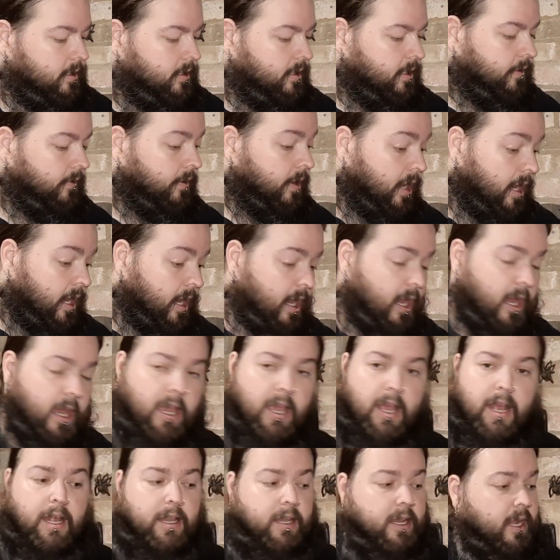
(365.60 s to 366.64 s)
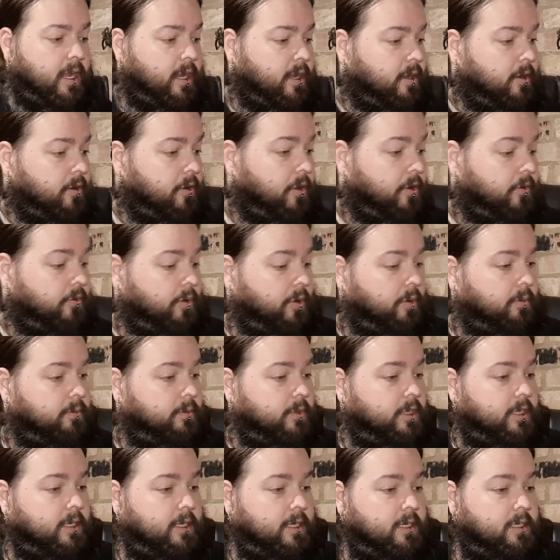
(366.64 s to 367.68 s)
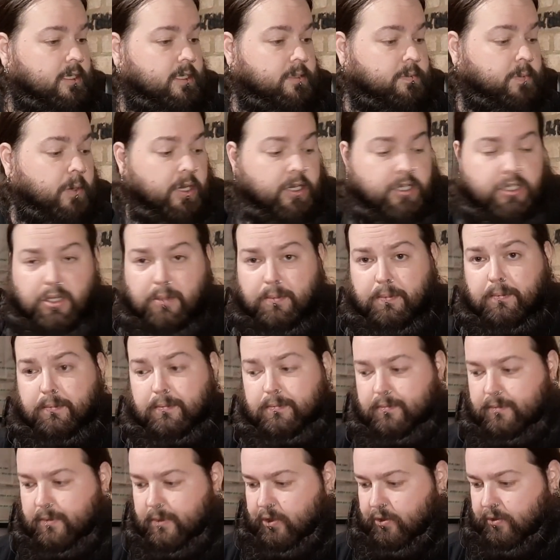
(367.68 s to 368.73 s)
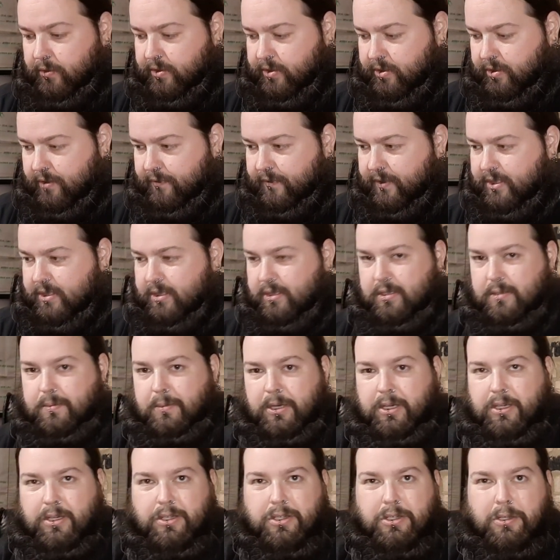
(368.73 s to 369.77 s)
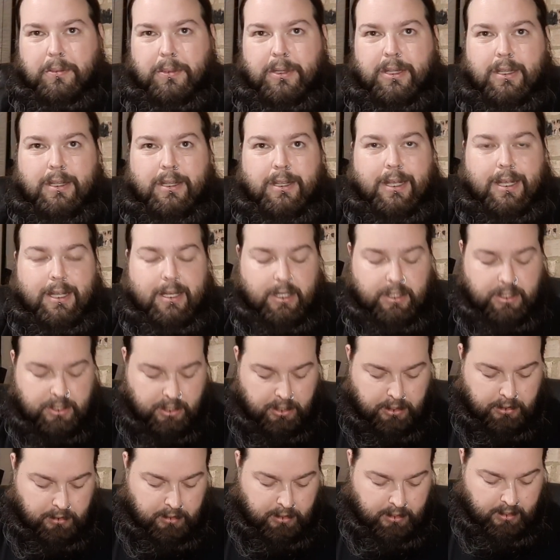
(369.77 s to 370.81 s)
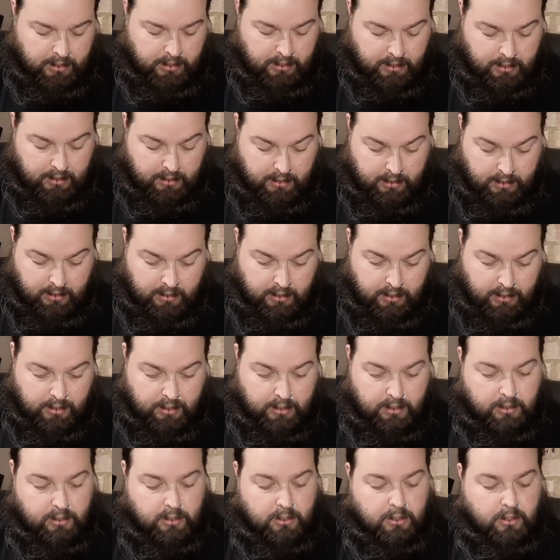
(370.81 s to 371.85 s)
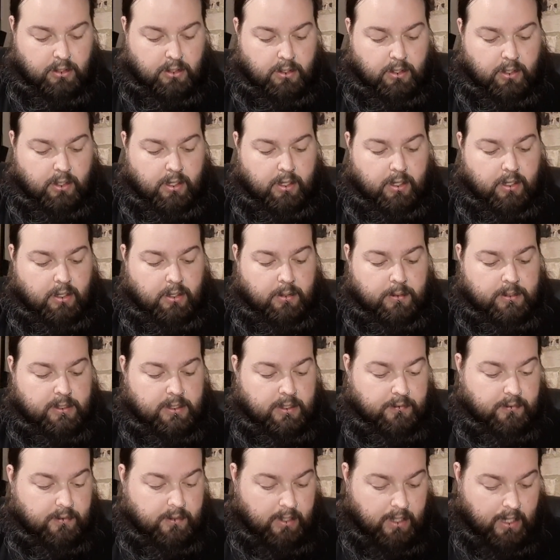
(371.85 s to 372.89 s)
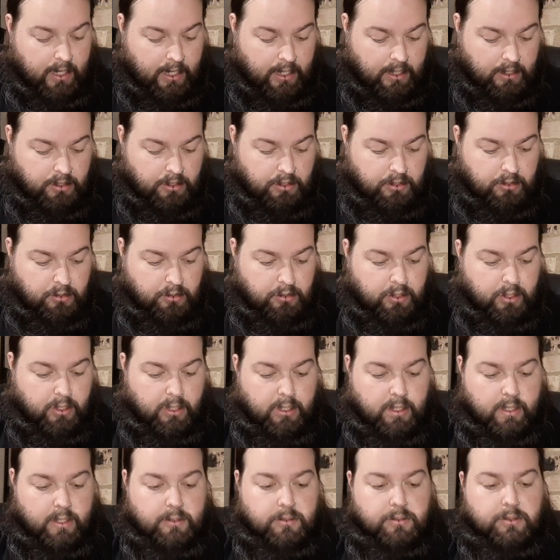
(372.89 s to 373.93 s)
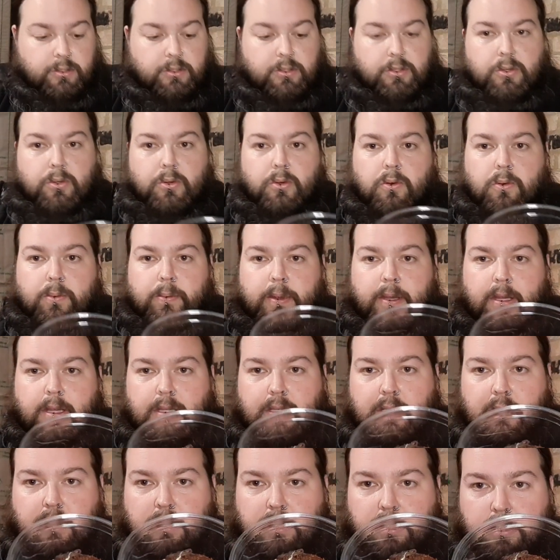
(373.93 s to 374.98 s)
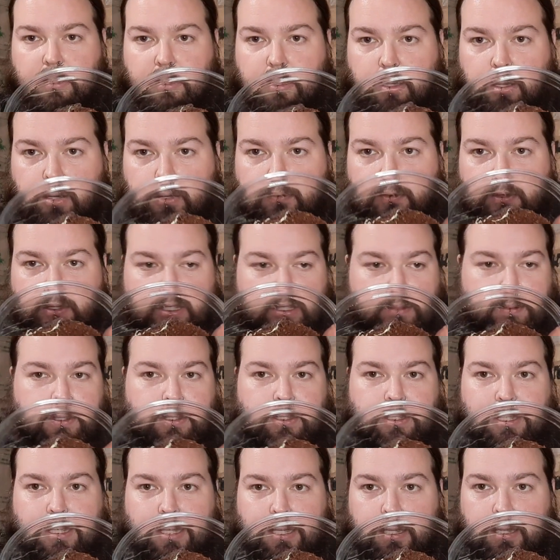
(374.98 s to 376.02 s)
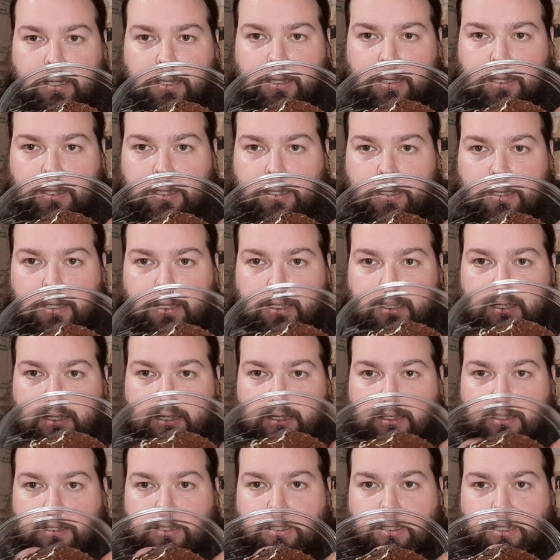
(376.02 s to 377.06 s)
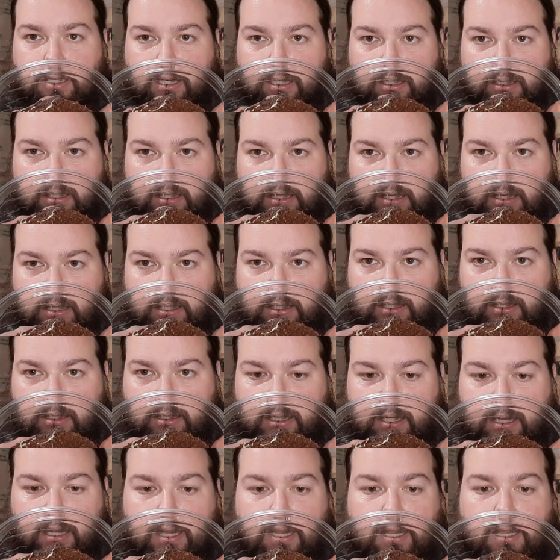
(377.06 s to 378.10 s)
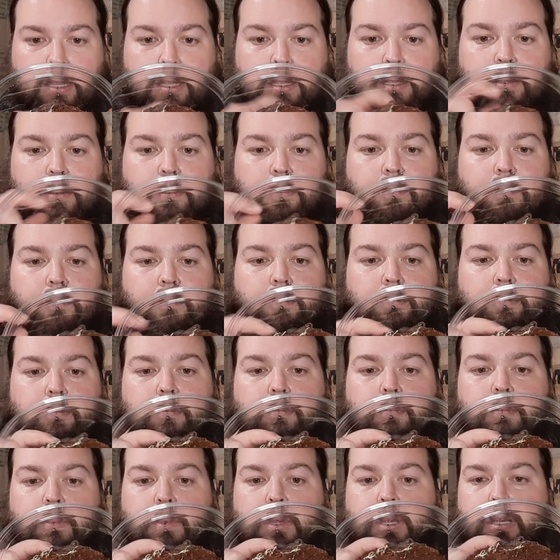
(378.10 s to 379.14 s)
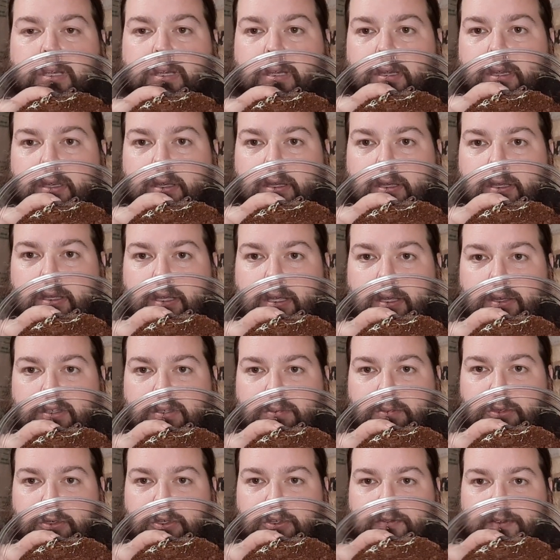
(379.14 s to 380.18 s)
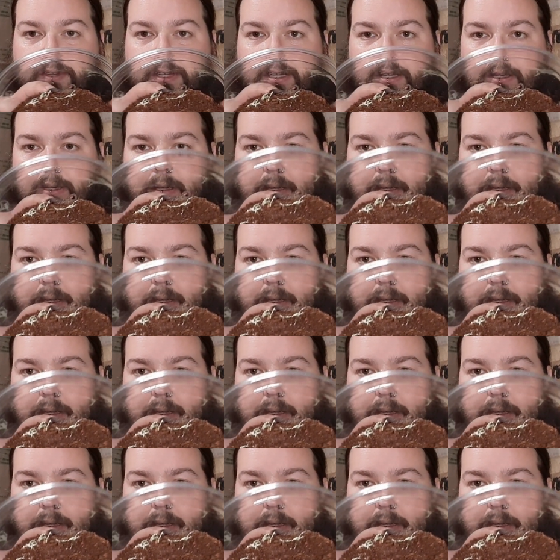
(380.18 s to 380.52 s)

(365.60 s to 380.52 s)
So, and then from the Spider Shop, always got to visit the Spider Shop at any show. Got myself a new little scorpion. Just hopefully just about to see it. Just here. There's moving.